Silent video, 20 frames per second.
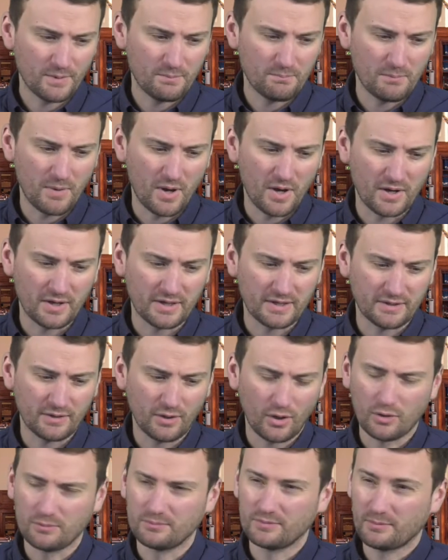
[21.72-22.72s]
My
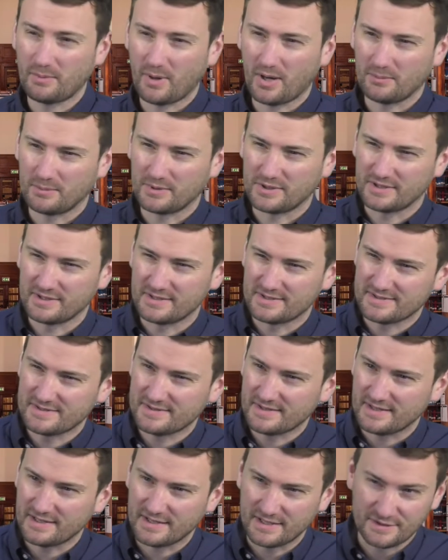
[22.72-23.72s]
home department is
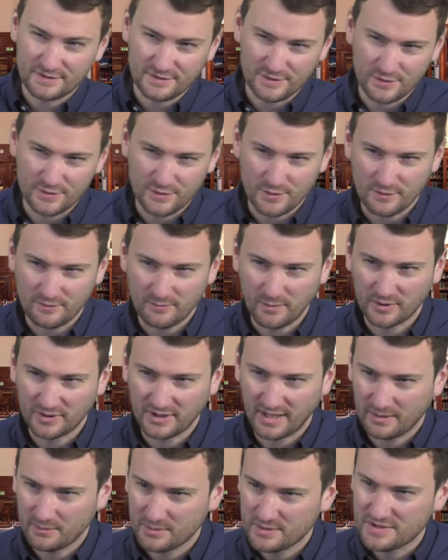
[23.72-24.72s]
the Institute of Modern
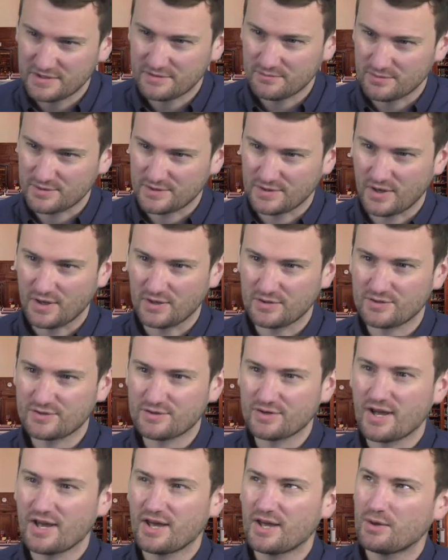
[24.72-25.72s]
Languages
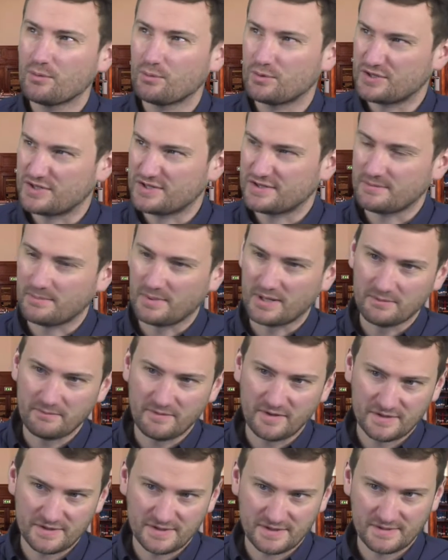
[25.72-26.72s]
Research, which is a bit of
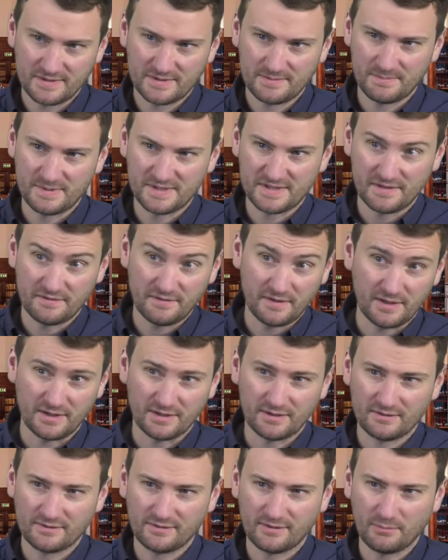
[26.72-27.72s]
a specific
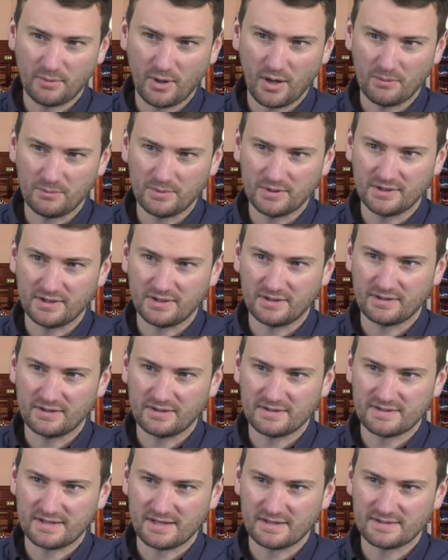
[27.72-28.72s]
department in
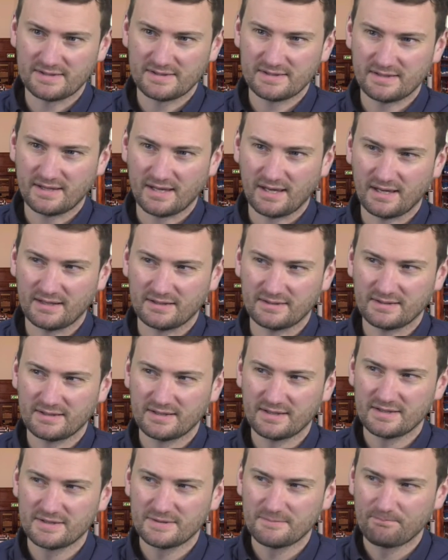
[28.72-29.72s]
the sense that
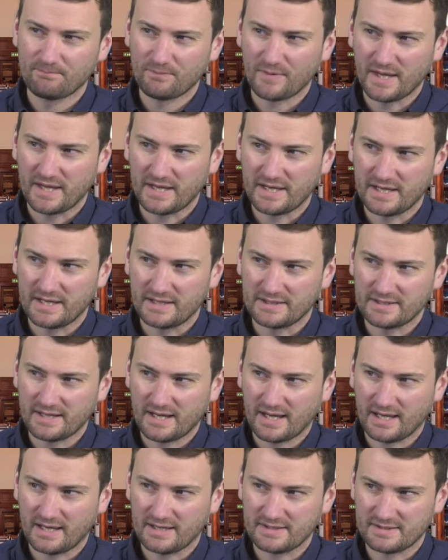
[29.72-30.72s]
it
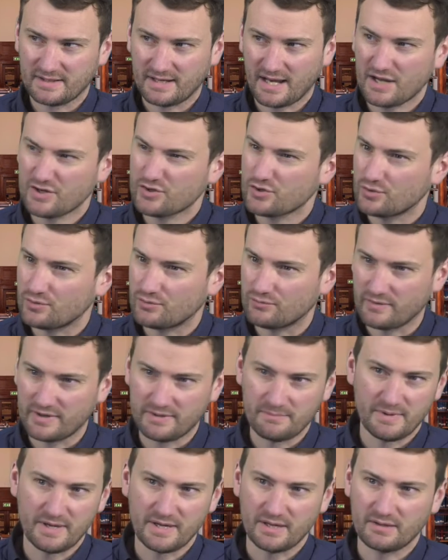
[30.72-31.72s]
has a national
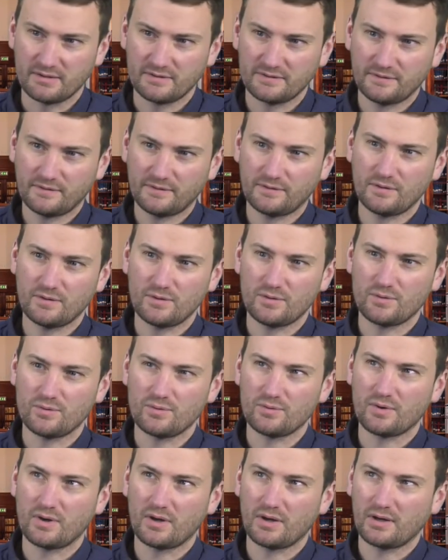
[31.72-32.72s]
remit
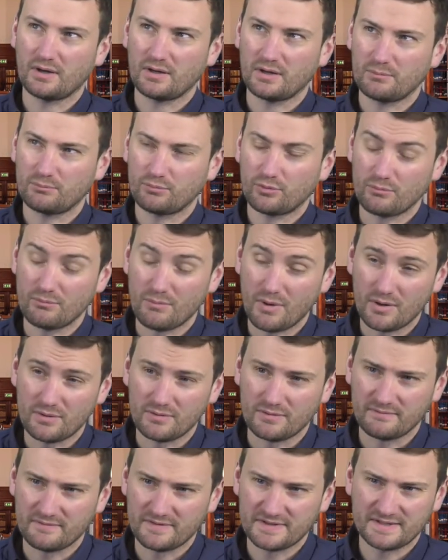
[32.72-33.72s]
to
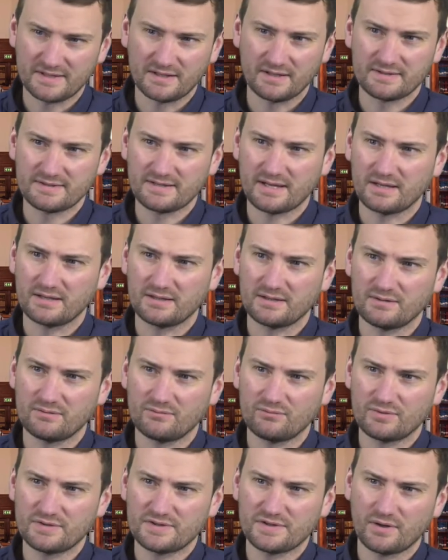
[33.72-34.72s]
promote and facilitate
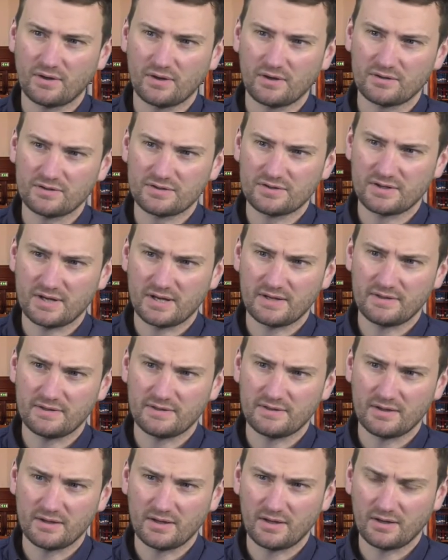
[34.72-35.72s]
research
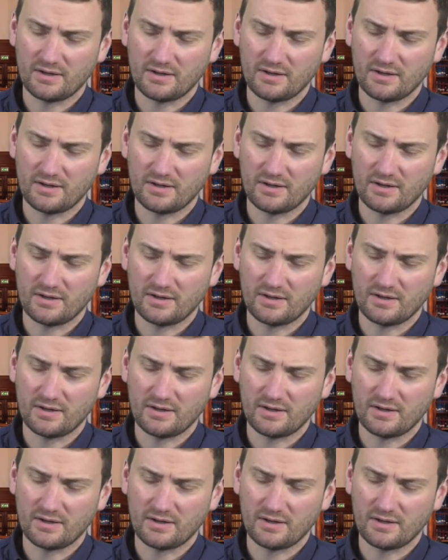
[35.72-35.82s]
in